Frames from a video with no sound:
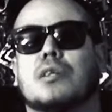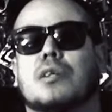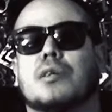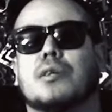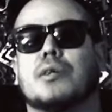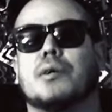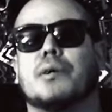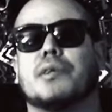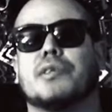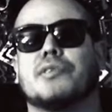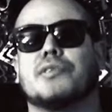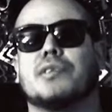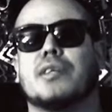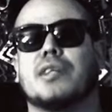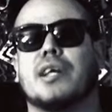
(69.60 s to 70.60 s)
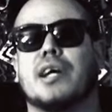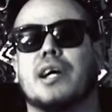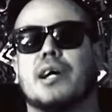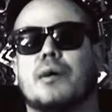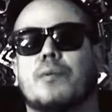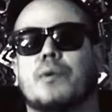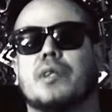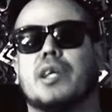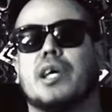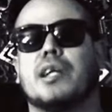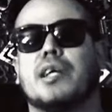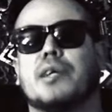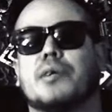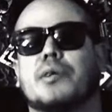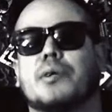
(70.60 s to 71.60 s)
noticed that when they
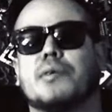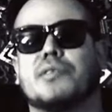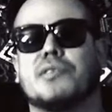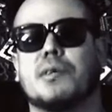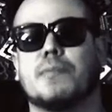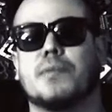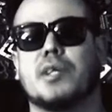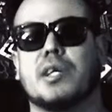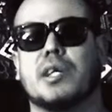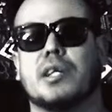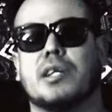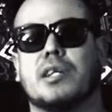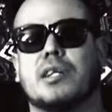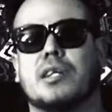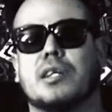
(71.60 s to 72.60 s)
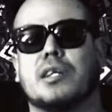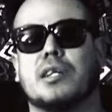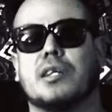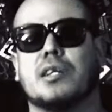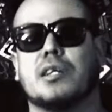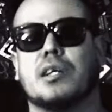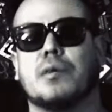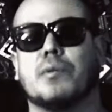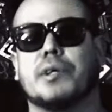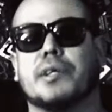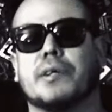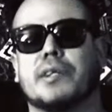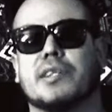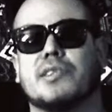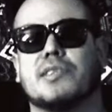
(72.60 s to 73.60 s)
need to do something,
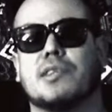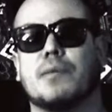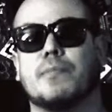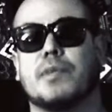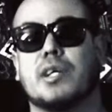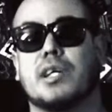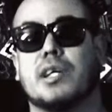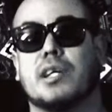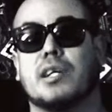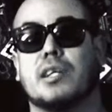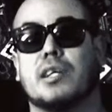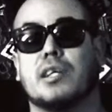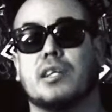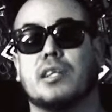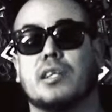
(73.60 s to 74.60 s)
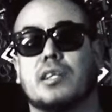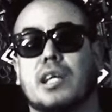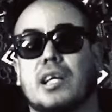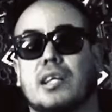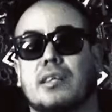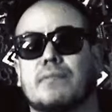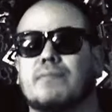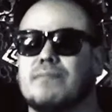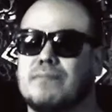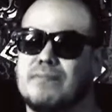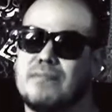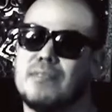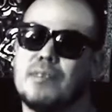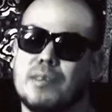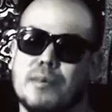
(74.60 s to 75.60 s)
whether it's something
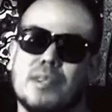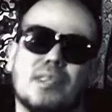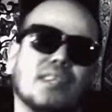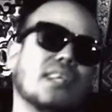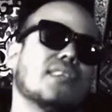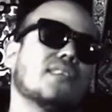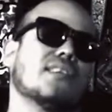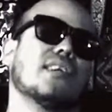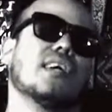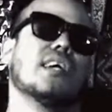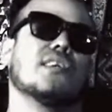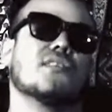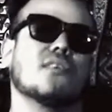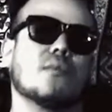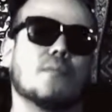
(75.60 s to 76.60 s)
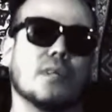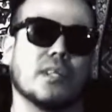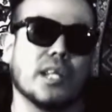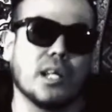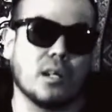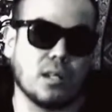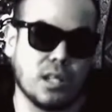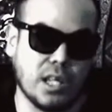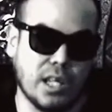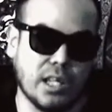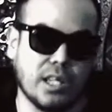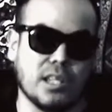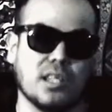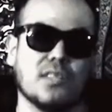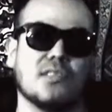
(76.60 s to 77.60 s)
let's take something they don't
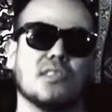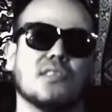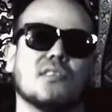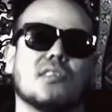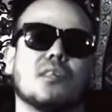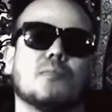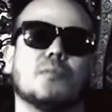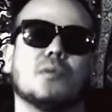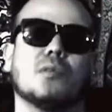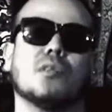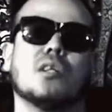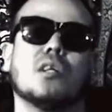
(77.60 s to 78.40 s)
like in this example.